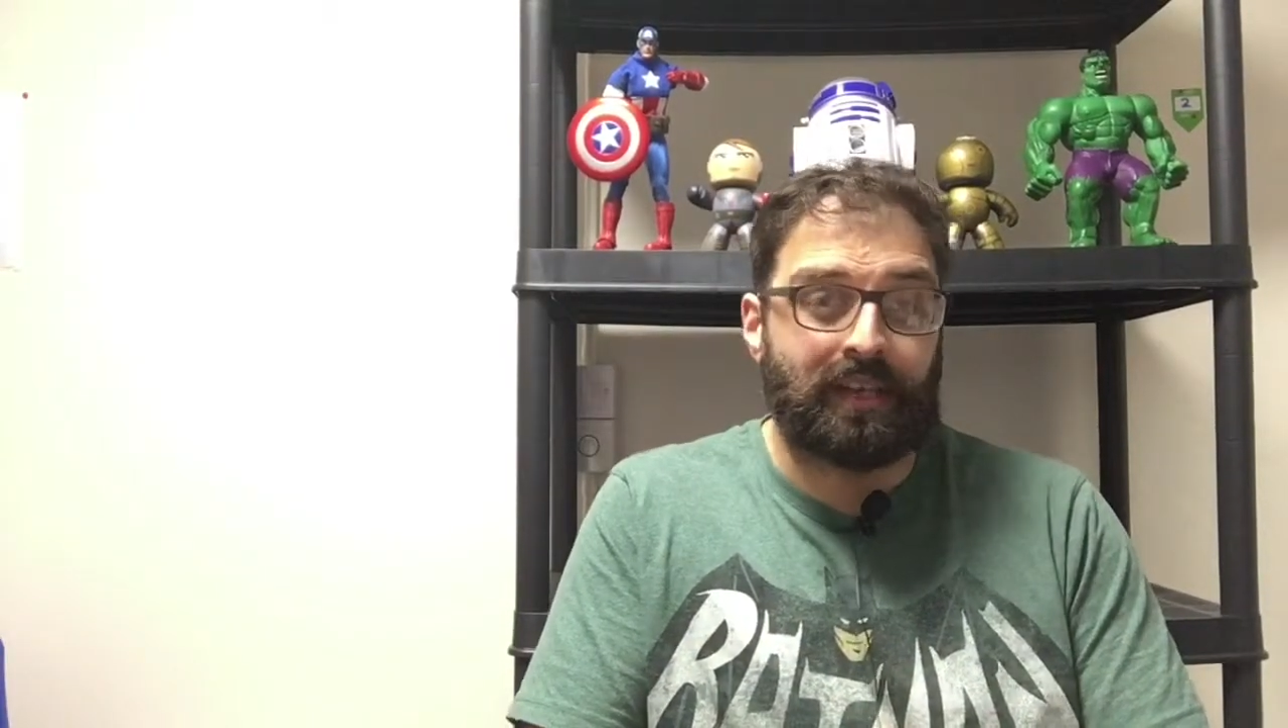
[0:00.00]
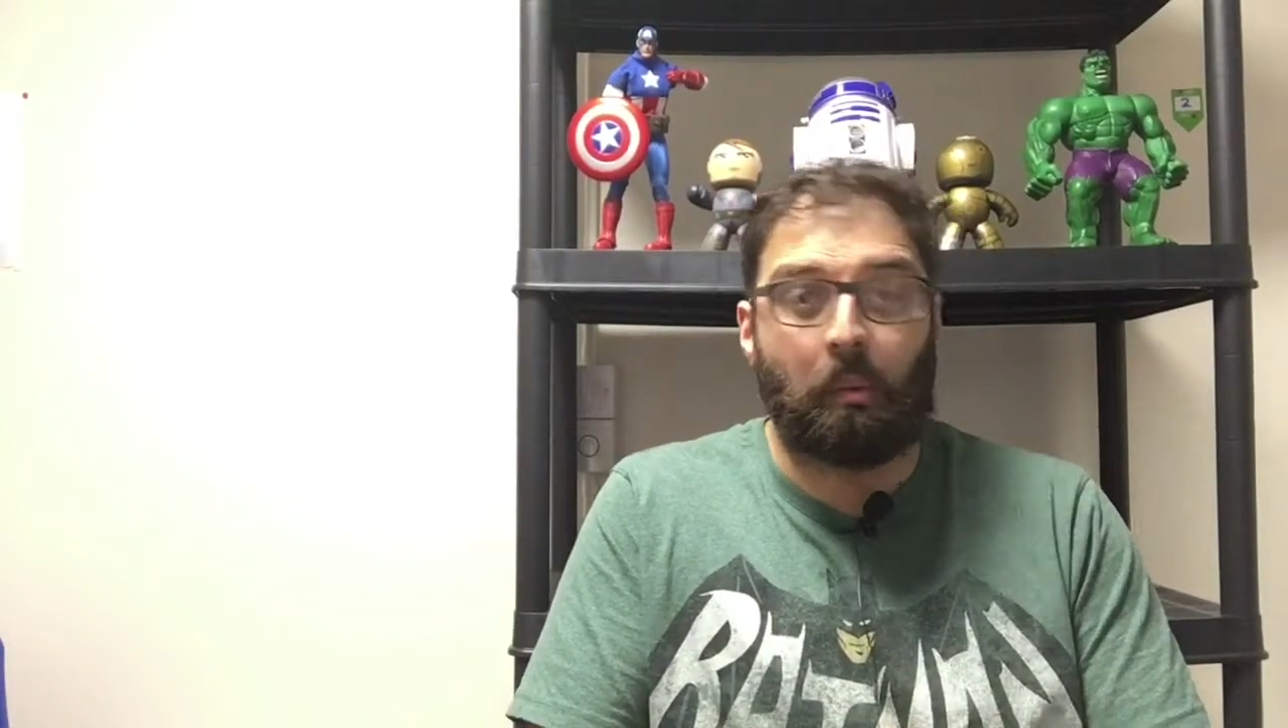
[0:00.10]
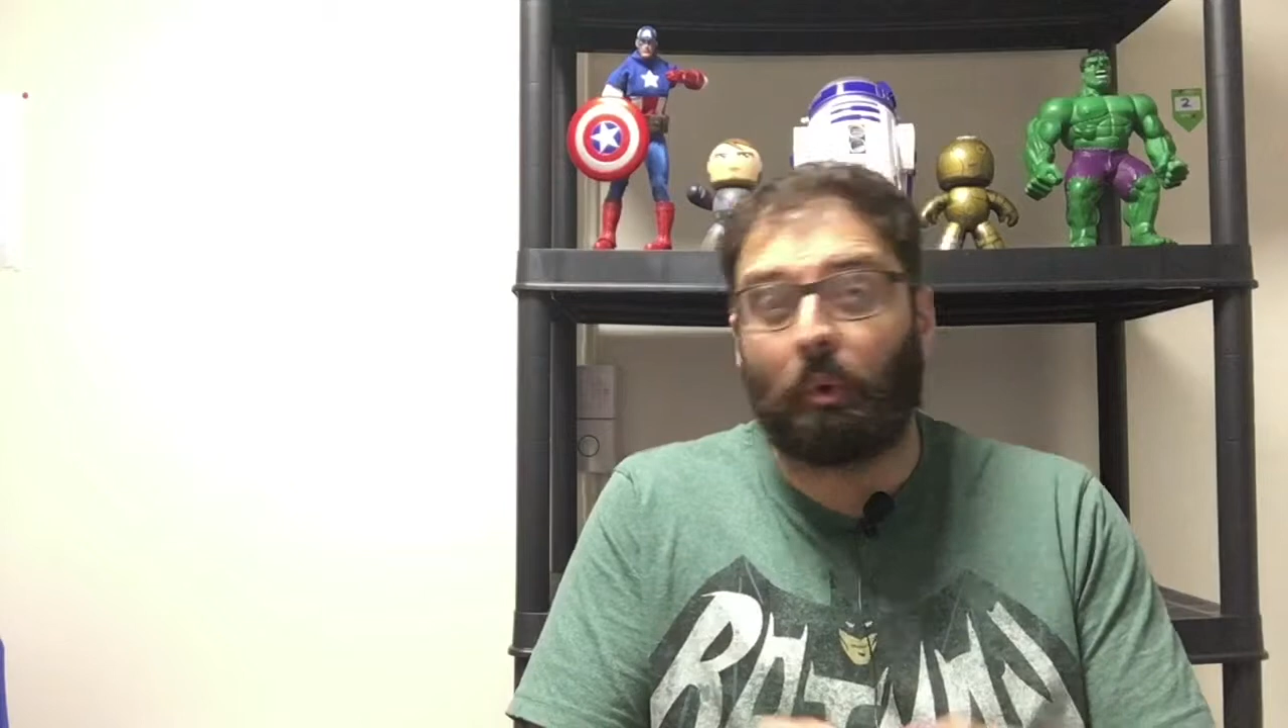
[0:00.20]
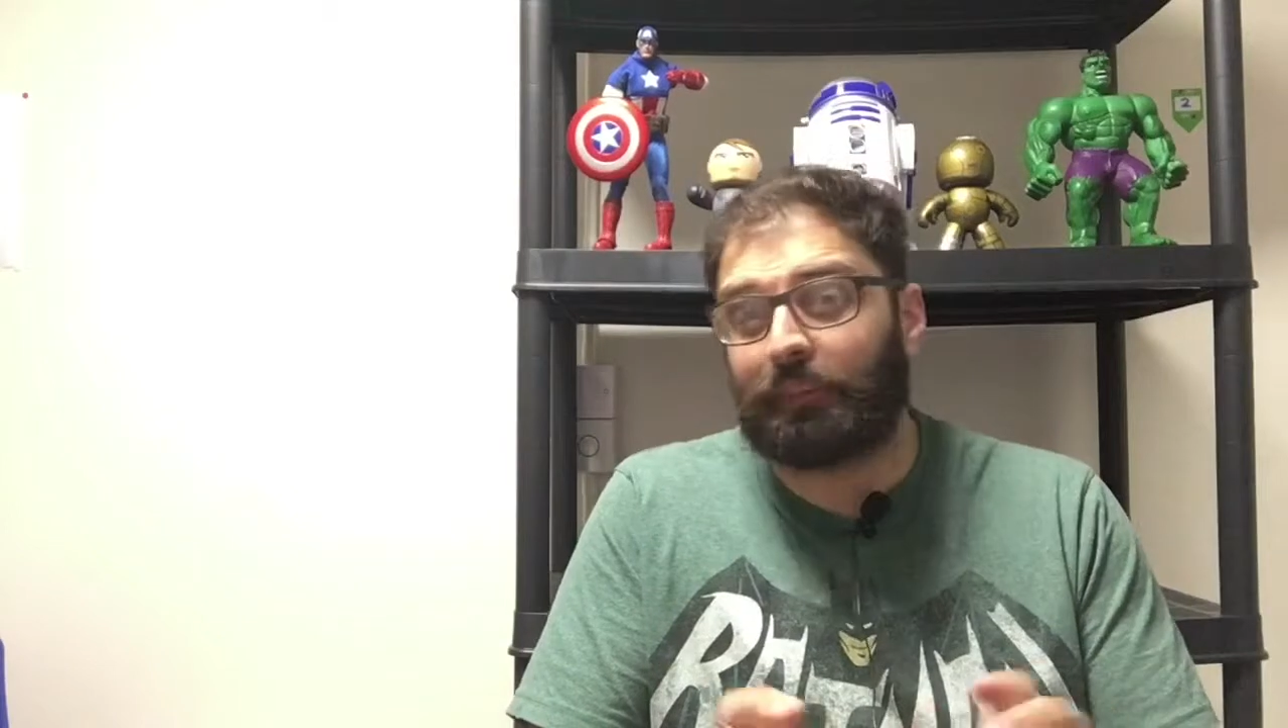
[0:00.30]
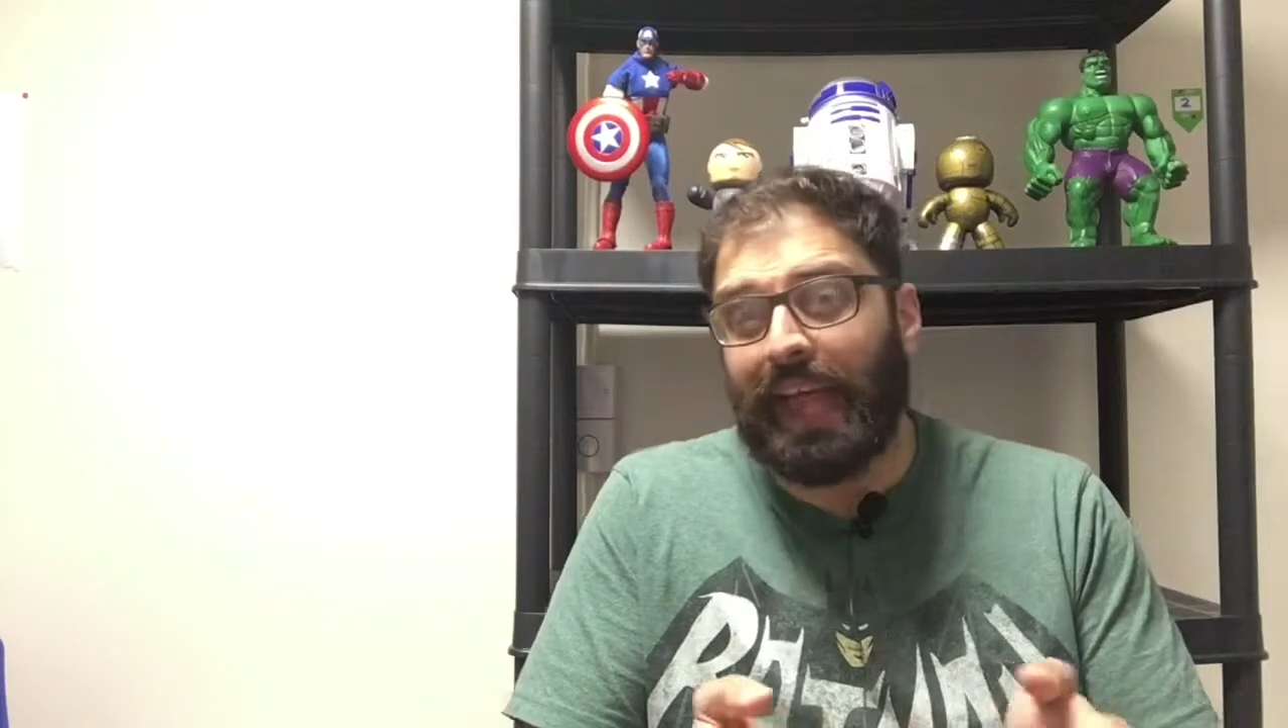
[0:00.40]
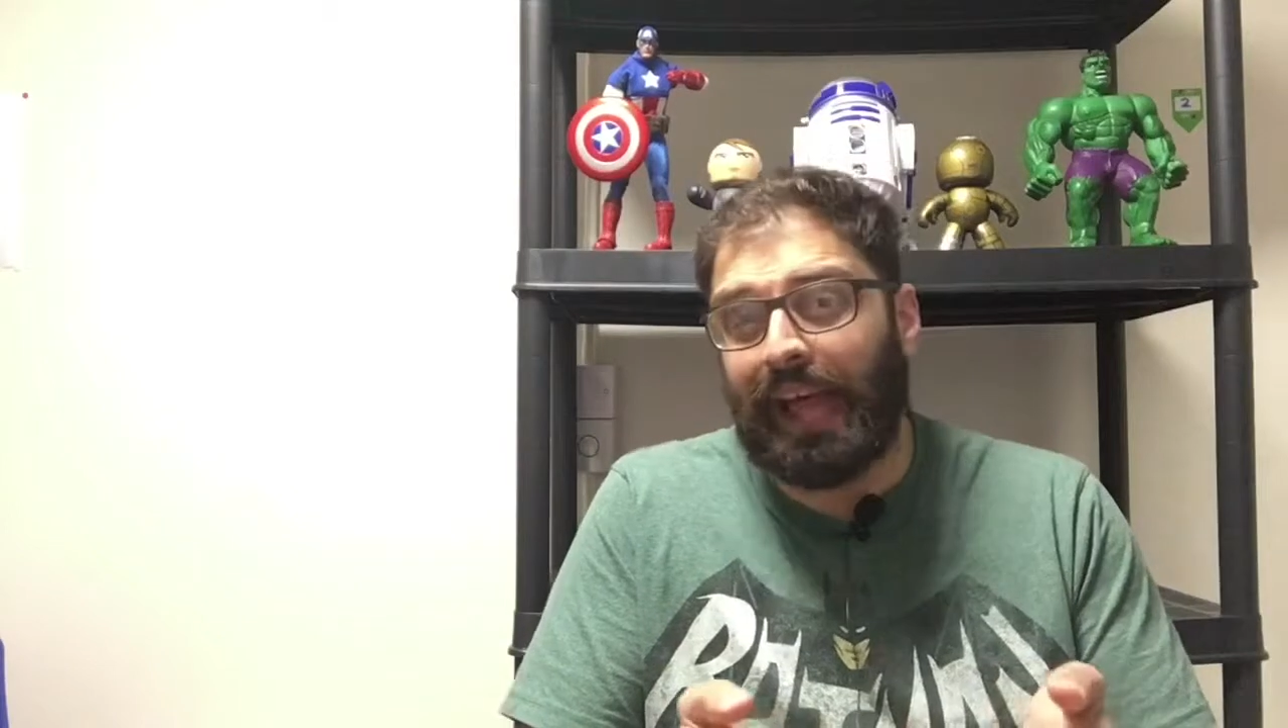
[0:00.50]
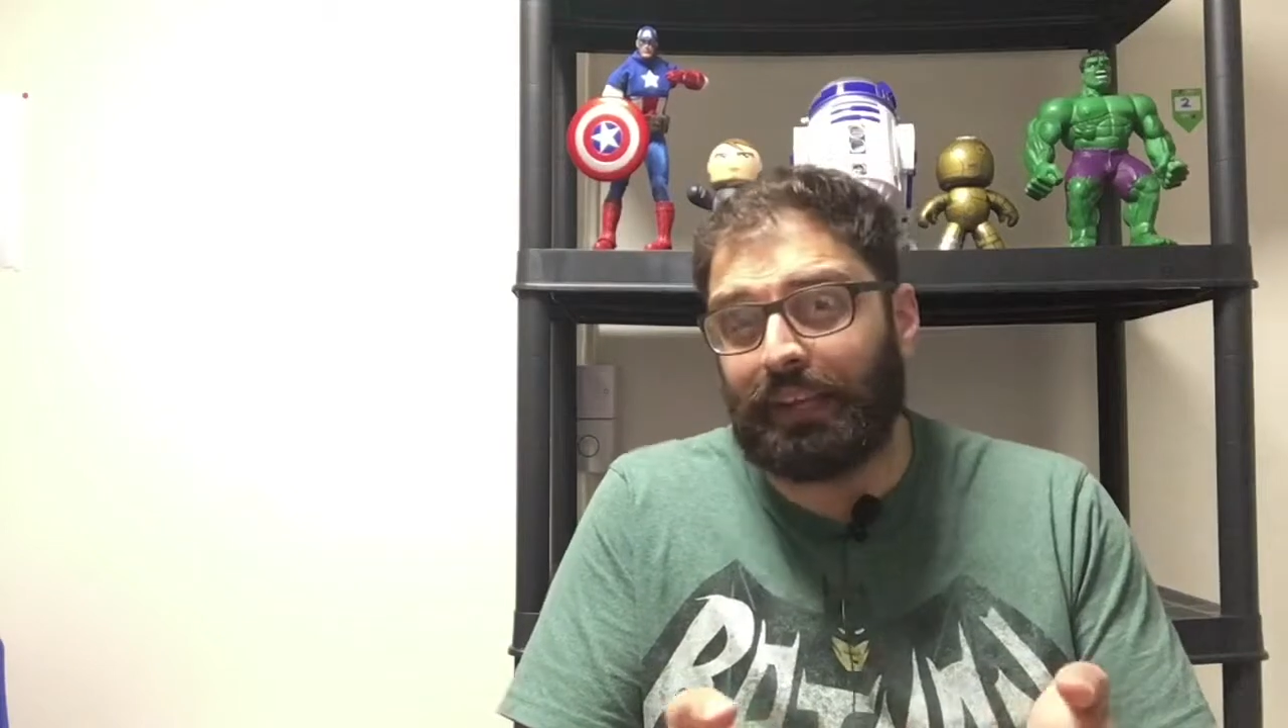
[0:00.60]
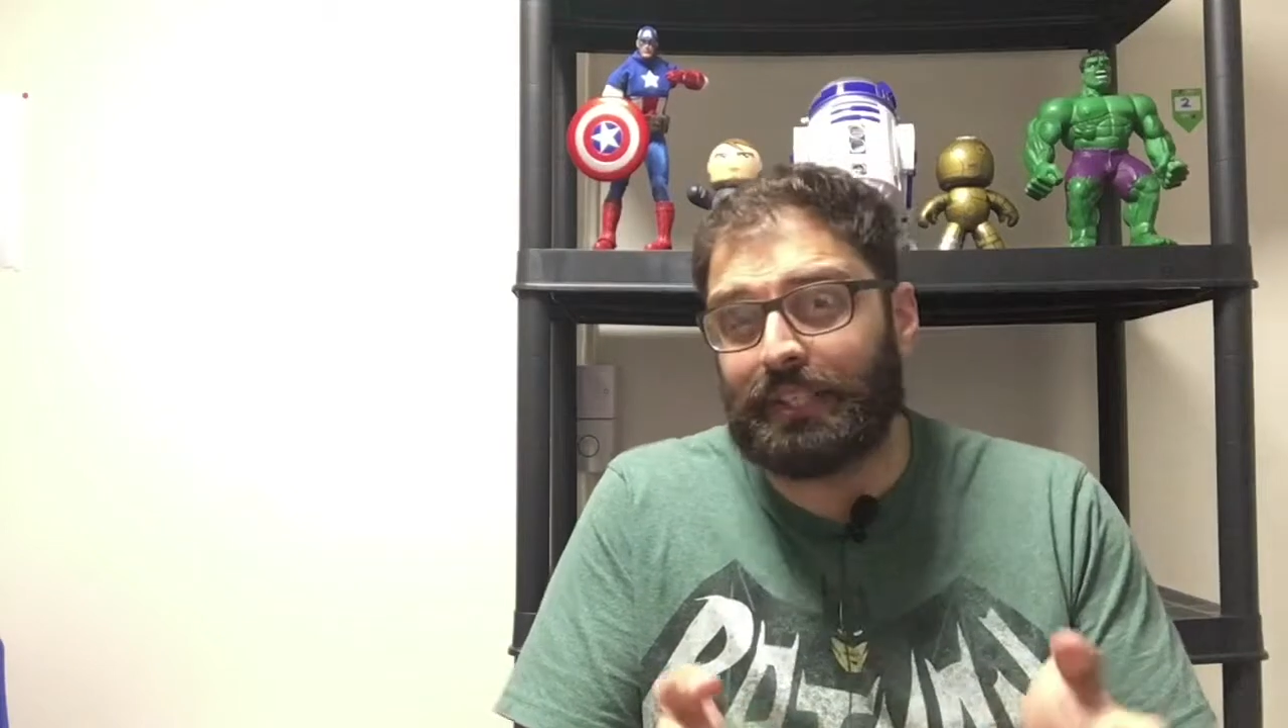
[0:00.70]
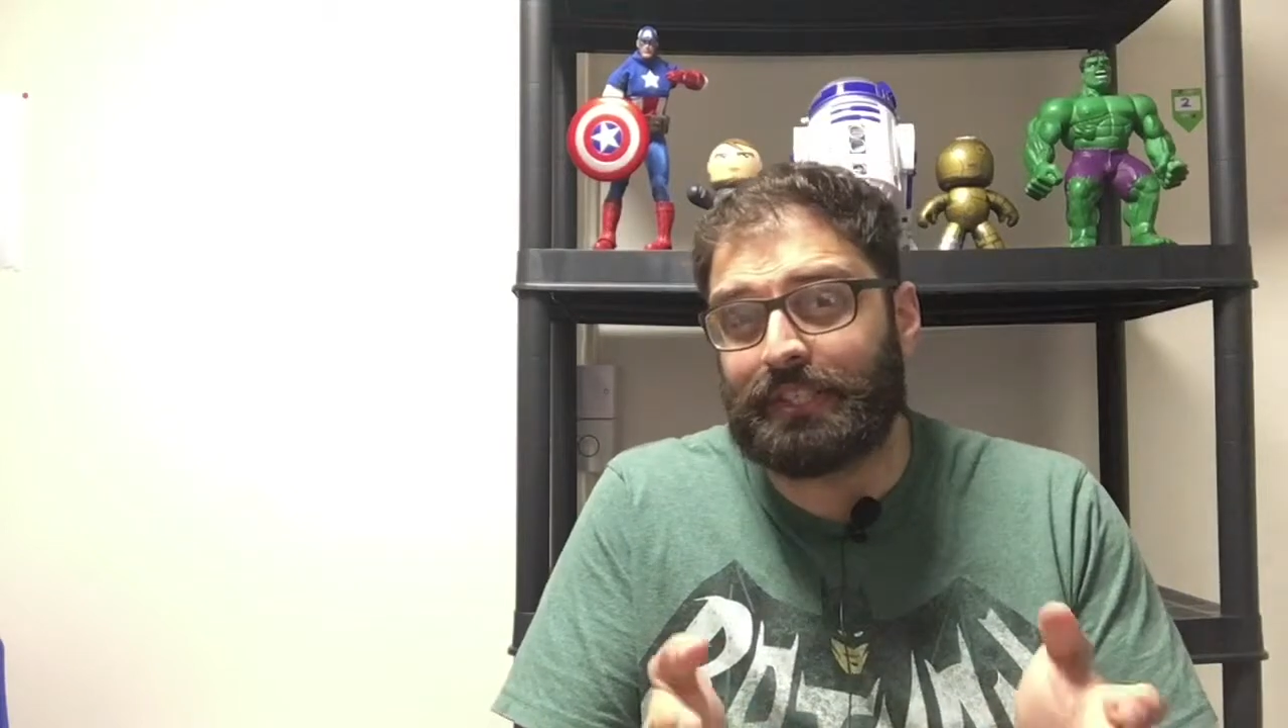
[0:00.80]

Now what the hell is